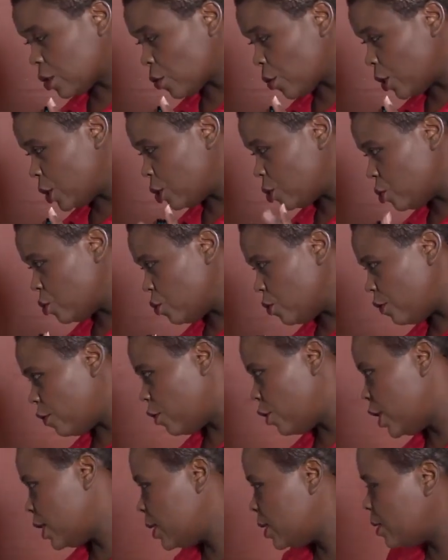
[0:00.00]
is going to do
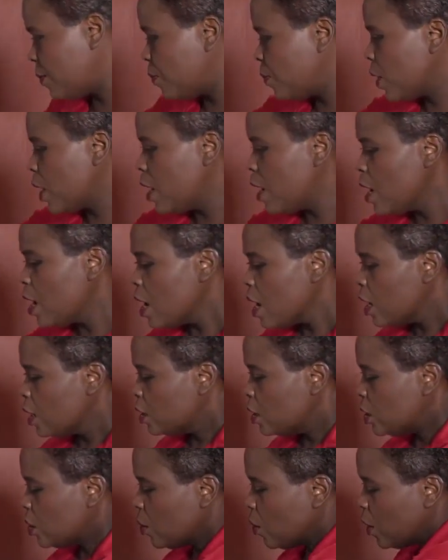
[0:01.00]
for us.
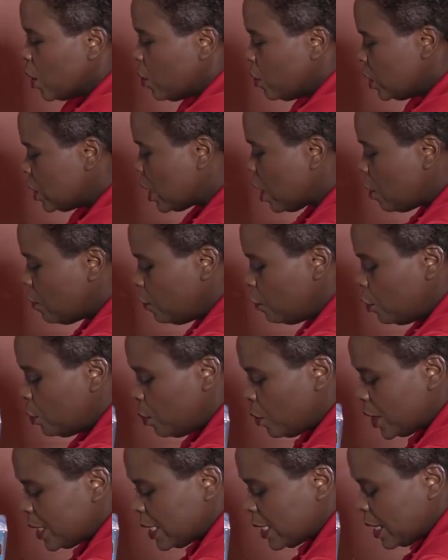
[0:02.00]
So we go to our food
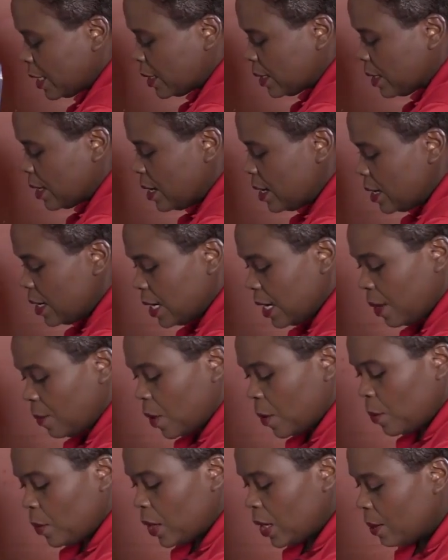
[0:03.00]
processor. Let
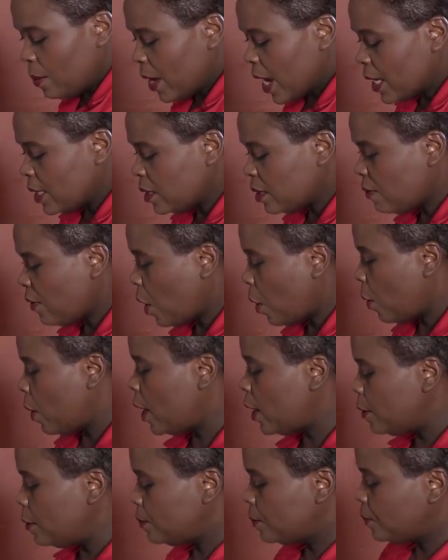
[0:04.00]
me pull mine
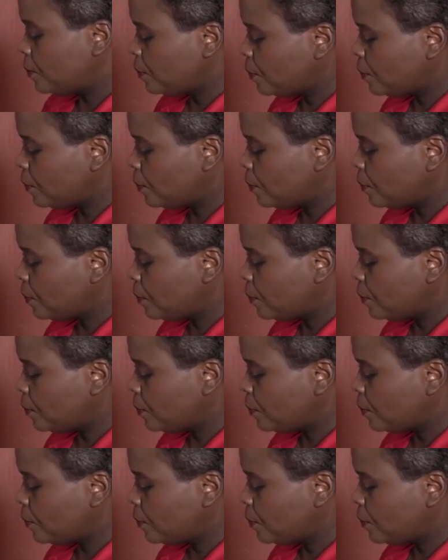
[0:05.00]
forward.